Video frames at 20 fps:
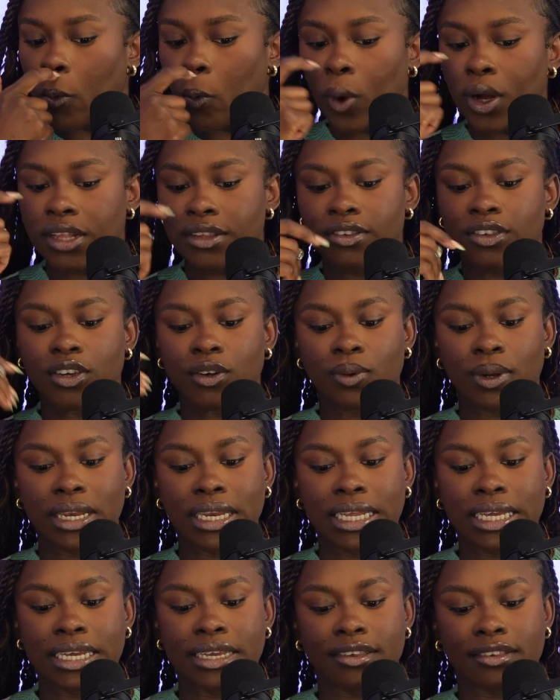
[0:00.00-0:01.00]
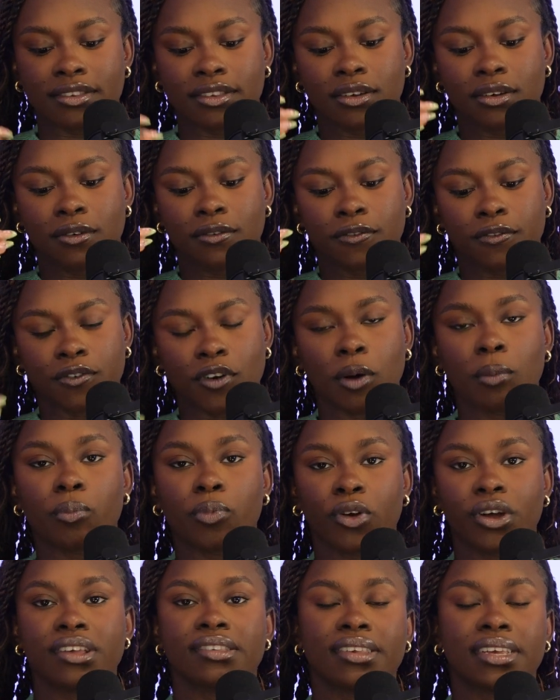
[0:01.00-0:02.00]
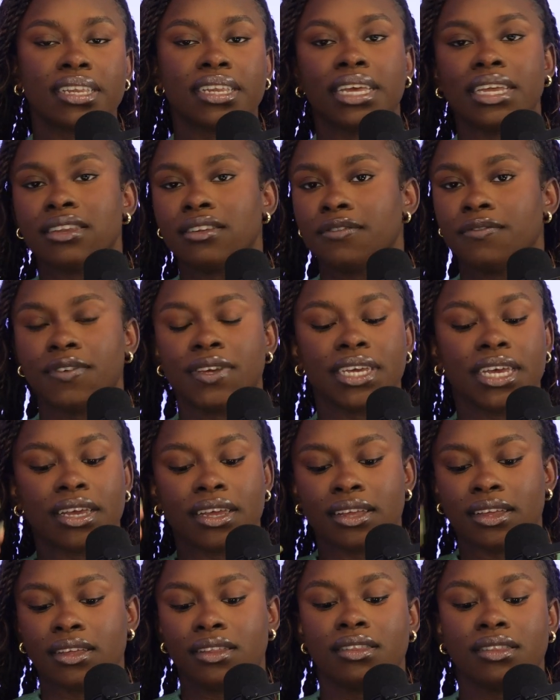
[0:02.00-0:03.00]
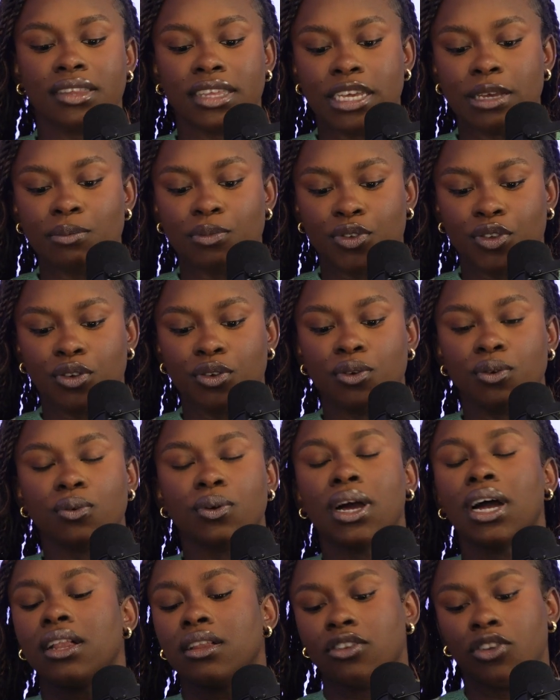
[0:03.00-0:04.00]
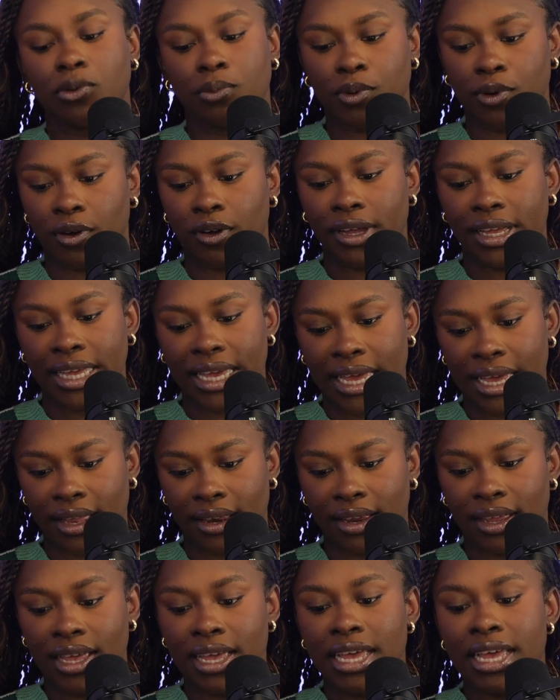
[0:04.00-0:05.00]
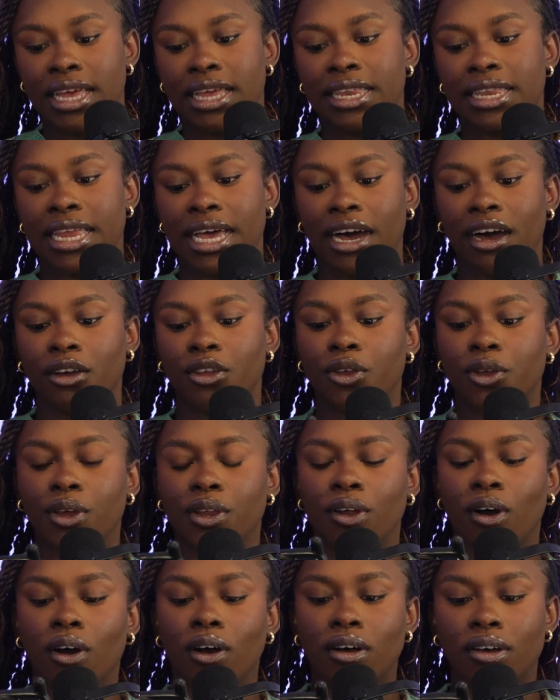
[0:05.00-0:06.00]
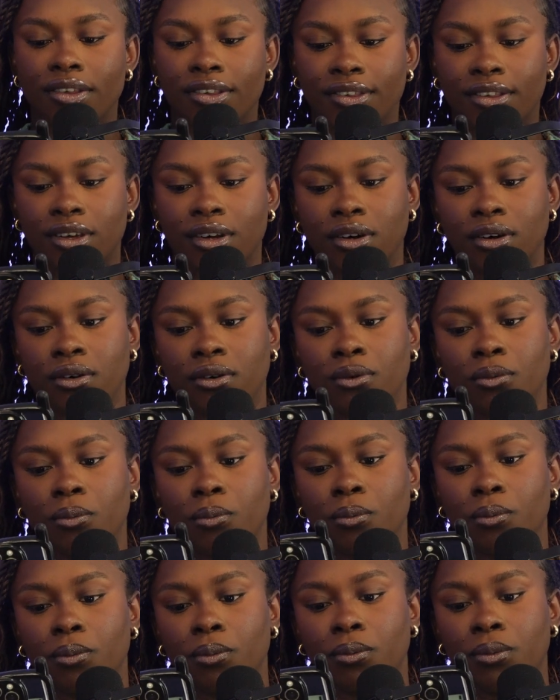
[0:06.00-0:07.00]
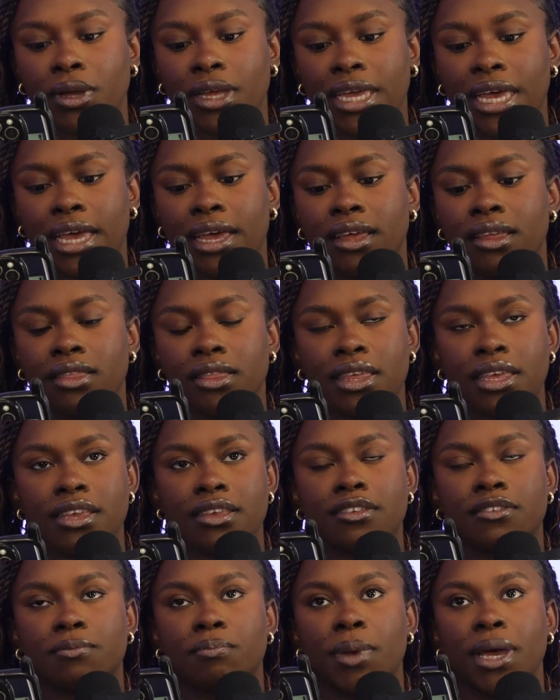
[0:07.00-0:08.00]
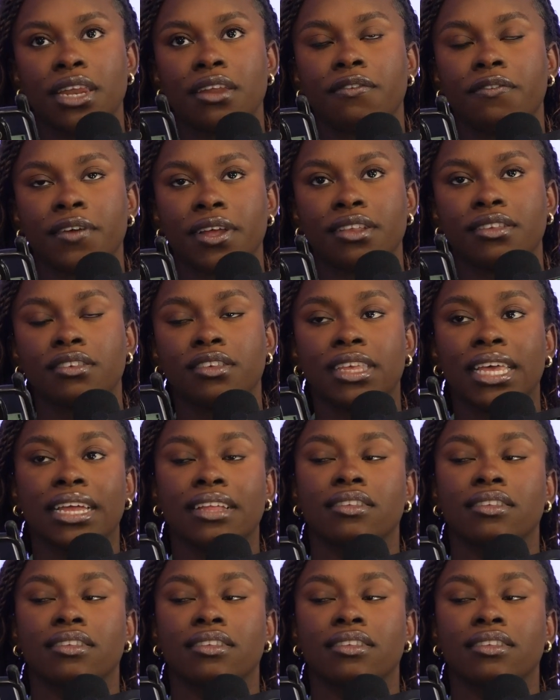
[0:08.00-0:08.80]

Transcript: once you're released from prison and the VA deems you eligible again. Now, you can also get these benefits